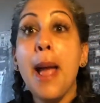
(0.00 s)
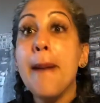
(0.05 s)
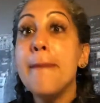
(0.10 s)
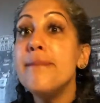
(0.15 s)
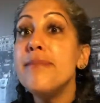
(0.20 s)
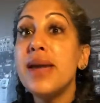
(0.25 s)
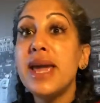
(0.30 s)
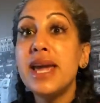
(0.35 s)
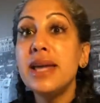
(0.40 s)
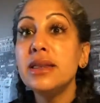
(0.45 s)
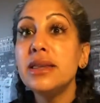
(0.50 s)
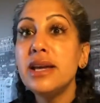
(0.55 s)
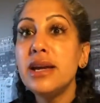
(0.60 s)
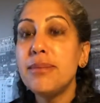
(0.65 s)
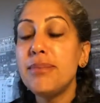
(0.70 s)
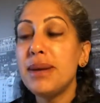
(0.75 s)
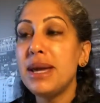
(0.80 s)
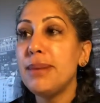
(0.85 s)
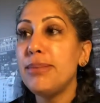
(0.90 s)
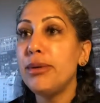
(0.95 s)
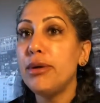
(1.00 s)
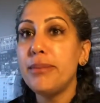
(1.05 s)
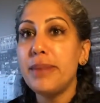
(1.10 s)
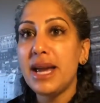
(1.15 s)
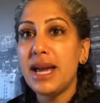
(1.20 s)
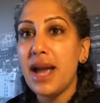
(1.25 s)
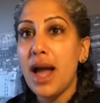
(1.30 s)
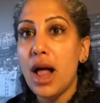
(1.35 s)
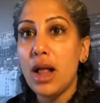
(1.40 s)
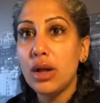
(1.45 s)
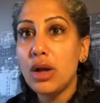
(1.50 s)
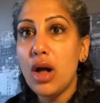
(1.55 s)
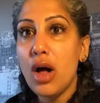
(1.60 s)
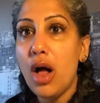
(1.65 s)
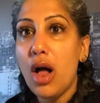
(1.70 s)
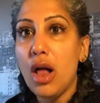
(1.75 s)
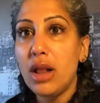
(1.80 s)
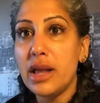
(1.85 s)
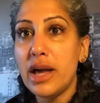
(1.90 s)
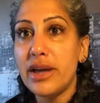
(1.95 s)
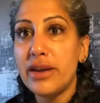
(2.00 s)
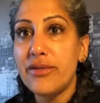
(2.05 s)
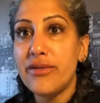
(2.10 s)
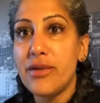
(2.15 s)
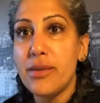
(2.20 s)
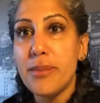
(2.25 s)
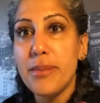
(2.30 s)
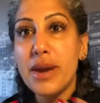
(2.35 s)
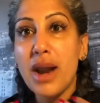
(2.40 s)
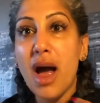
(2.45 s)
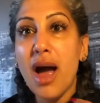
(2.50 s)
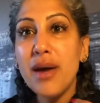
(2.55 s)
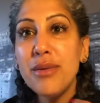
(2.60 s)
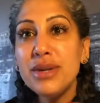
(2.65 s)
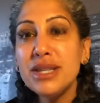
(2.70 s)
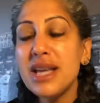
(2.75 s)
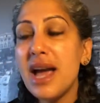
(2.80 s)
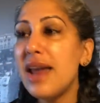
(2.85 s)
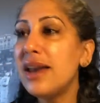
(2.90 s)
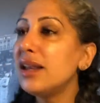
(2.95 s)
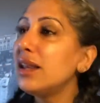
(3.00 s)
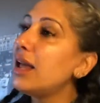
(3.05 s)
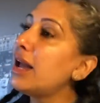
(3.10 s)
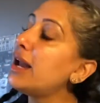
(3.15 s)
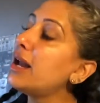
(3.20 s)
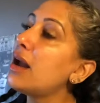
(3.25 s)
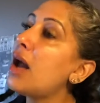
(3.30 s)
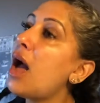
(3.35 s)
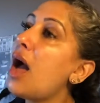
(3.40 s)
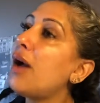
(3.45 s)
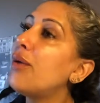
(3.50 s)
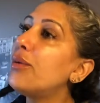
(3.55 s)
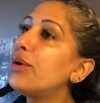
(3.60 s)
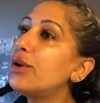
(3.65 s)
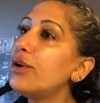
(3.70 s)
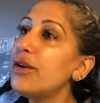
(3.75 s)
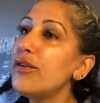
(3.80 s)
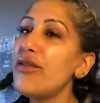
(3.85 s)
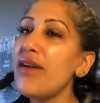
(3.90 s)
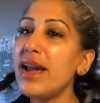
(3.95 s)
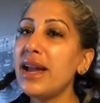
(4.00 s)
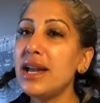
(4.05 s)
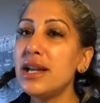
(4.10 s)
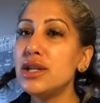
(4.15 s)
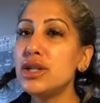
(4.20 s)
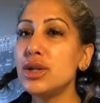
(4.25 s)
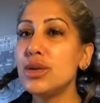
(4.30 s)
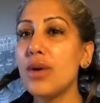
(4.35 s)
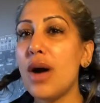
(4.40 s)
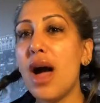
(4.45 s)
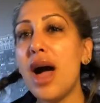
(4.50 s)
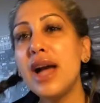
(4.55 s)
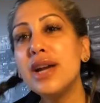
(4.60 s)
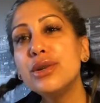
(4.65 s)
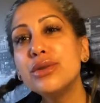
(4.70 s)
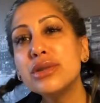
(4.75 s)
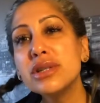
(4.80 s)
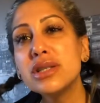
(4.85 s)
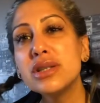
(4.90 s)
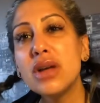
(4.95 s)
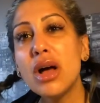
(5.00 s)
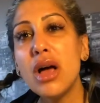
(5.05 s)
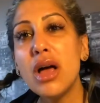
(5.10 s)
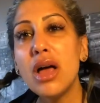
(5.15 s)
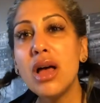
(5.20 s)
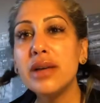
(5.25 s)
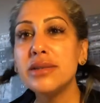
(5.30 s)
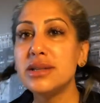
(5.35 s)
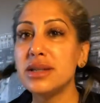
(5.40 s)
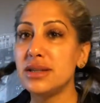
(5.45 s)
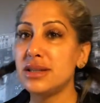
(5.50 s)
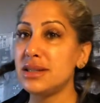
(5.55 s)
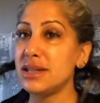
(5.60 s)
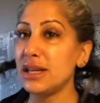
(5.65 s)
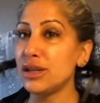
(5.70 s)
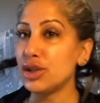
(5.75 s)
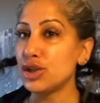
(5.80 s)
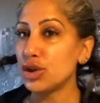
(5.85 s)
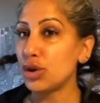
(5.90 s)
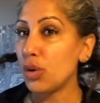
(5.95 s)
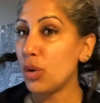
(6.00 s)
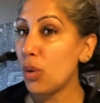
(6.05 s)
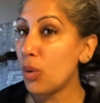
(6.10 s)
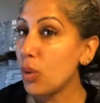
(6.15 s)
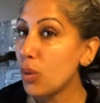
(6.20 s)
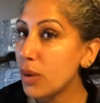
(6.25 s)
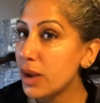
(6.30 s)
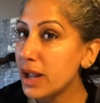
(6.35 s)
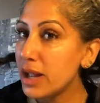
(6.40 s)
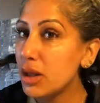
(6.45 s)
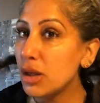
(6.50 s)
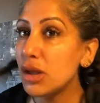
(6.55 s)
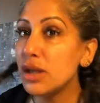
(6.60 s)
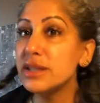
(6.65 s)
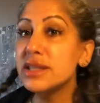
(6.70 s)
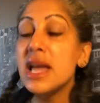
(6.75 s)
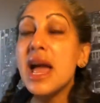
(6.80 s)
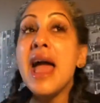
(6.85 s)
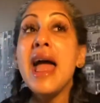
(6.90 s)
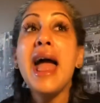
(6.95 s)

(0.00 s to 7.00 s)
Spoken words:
Mainly people make alcohol out of them, but I was kind of like, I wonder if I can do hydrosols, essential oils.